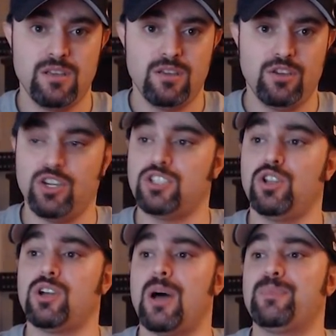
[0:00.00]
You just
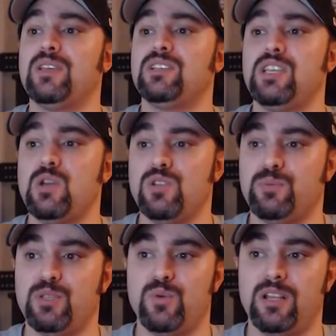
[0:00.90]
look up this sequence
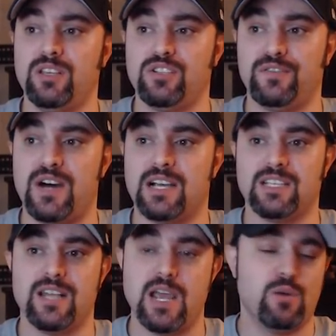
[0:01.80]
between Alicia Fox
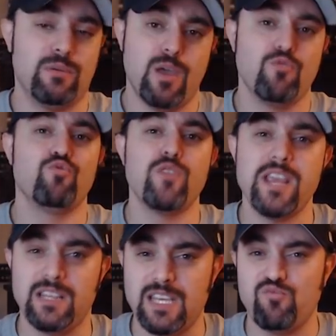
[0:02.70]
and Naomi, man.
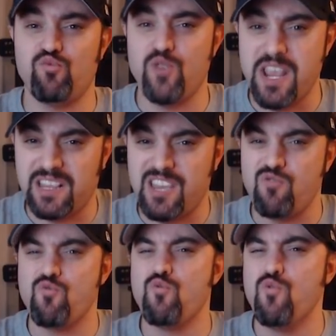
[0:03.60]
Really, really,
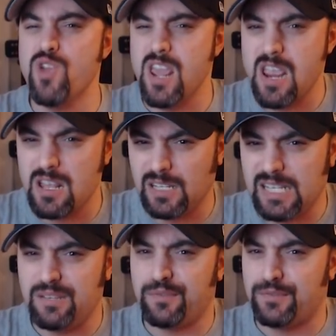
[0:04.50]

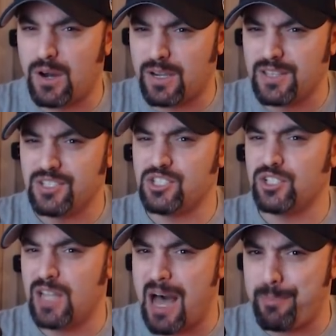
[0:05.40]
really fucking
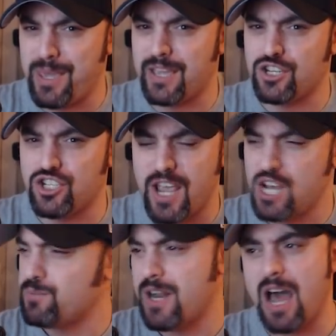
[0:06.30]
sloppy
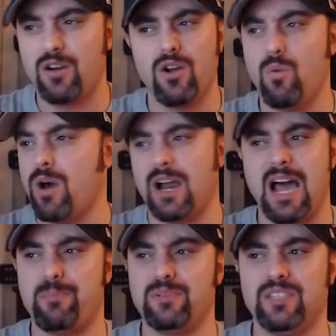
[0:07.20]
exchange, man. I don't know what
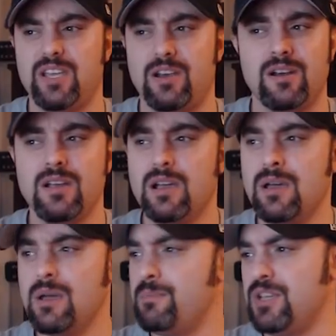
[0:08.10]
happened here.
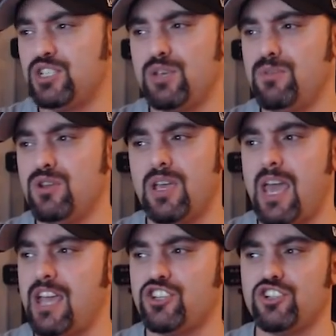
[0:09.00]

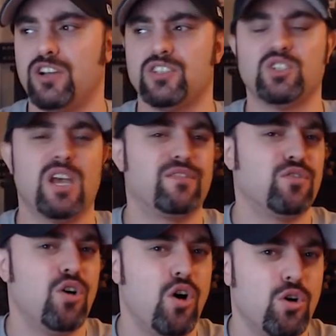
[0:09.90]
Miscommunication on
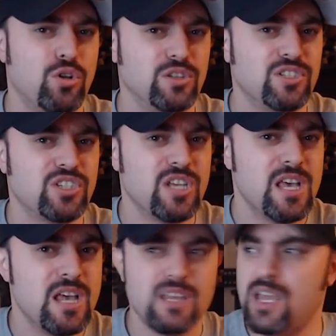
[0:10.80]
several holds.
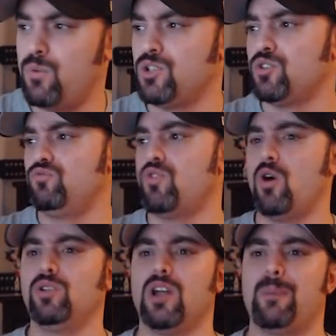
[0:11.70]
There was a
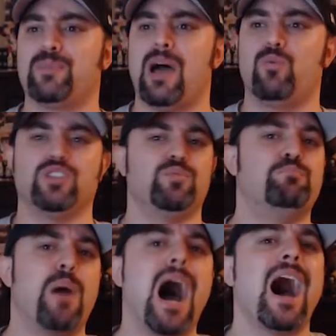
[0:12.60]
roll up that was
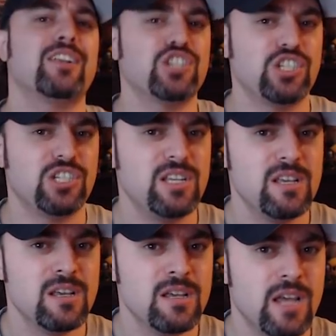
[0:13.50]
botched.
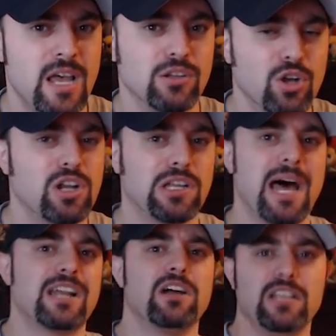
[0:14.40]
It looked
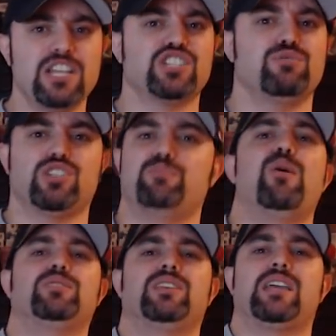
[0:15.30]
like Alicia was
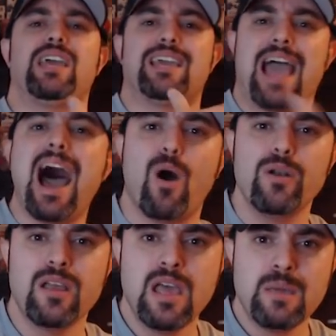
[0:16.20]
supposed to kick
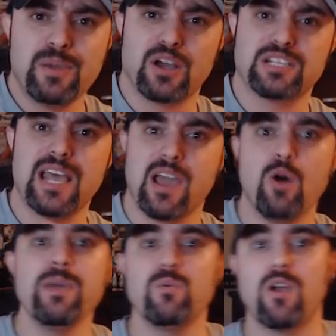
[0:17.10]
out because
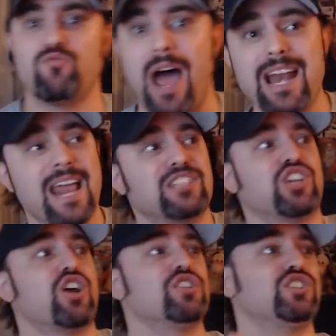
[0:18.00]
Naomi went right
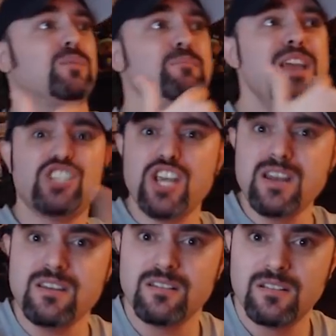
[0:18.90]
into her
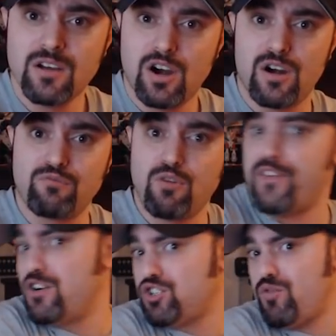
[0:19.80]
submission, her
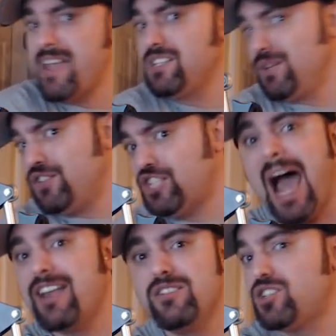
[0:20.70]
reverse rings of
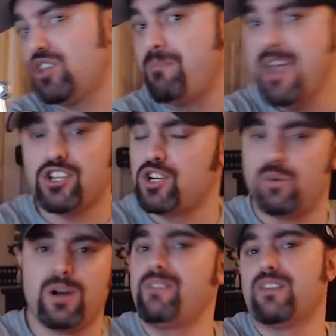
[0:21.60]
Saturn submission, or
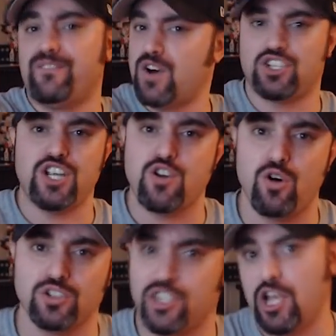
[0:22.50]
whatever the fuck she
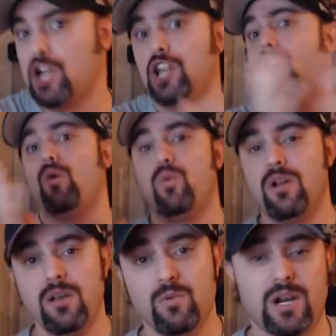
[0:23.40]
calls it, the glow,
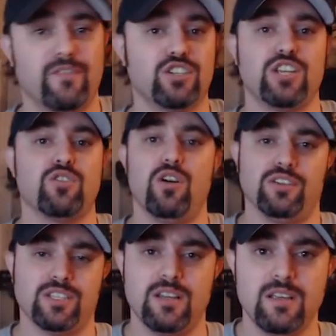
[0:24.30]
whatever she
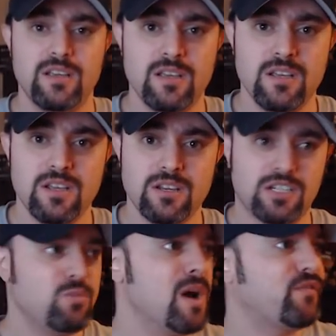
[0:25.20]
calls it.
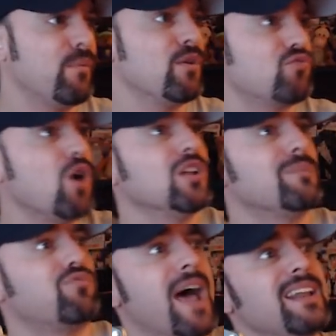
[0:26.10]
She went from the roll up right